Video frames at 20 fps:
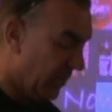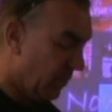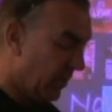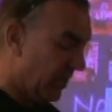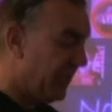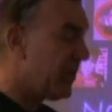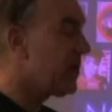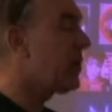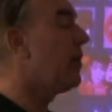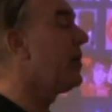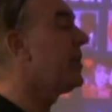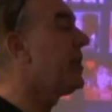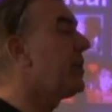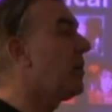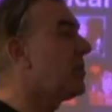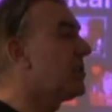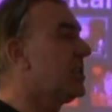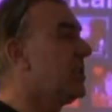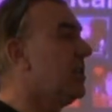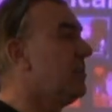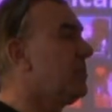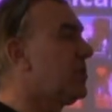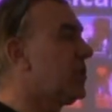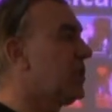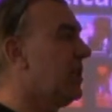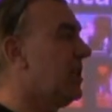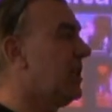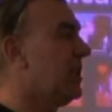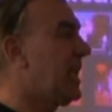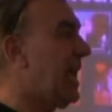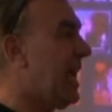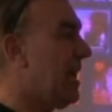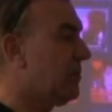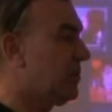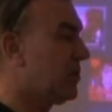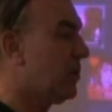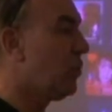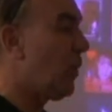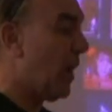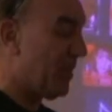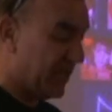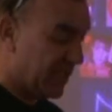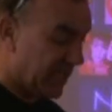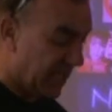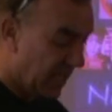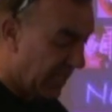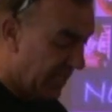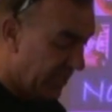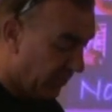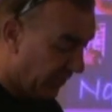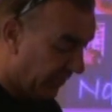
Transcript: Well, if you go on the Nottinghamshire Council website,